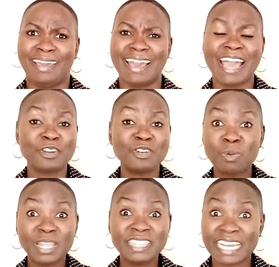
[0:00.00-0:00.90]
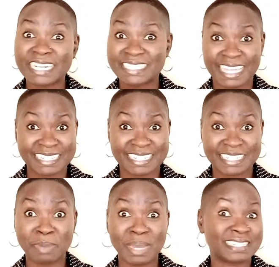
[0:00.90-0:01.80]
I don't know when that started,
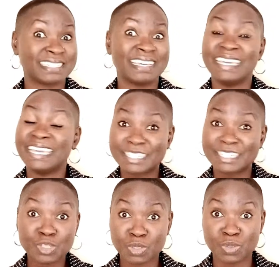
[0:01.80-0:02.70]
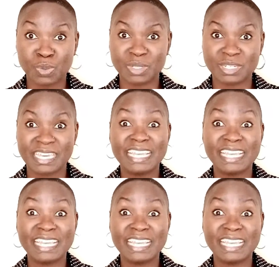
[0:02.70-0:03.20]
but it's not good.